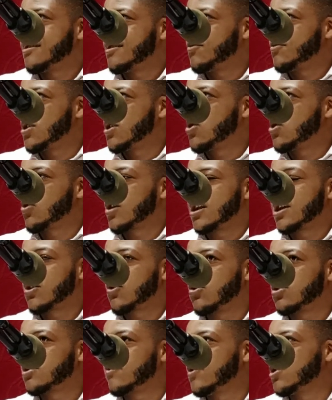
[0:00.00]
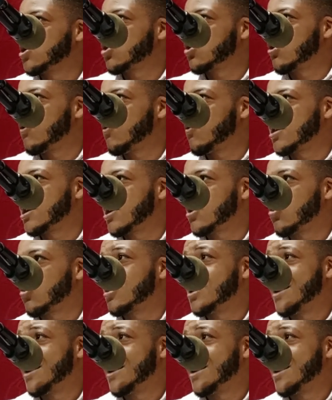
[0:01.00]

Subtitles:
When you look at the cultivation of what they call